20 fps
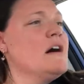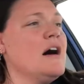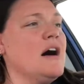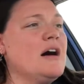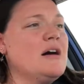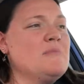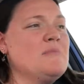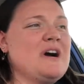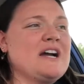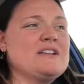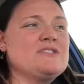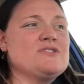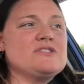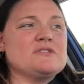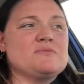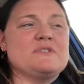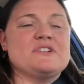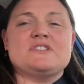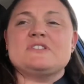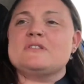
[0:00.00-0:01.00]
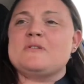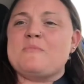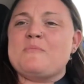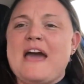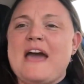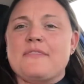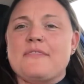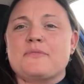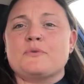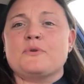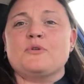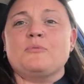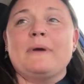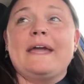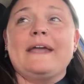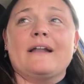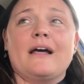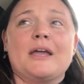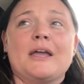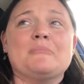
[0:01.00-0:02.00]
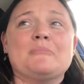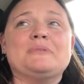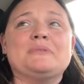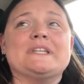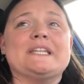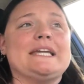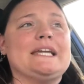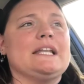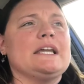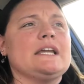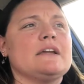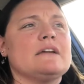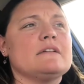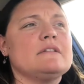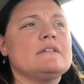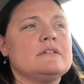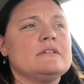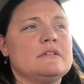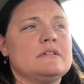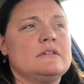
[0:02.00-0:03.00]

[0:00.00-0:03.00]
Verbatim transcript: Um, I just went to the bathroom and I am bleeding.